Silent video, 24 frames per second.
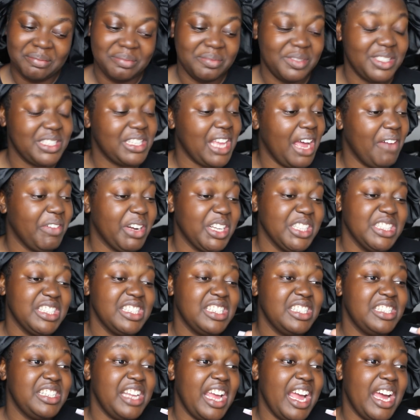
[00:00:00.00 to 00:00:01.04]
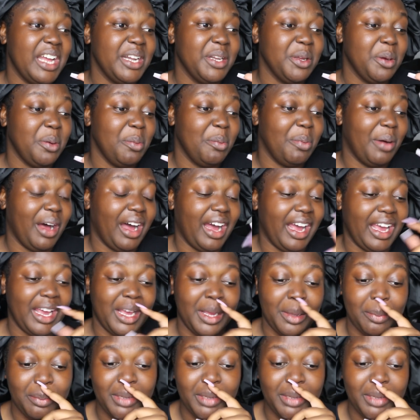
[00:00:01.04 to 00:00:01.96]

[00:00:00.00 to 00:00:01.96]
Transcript: Just have it on standby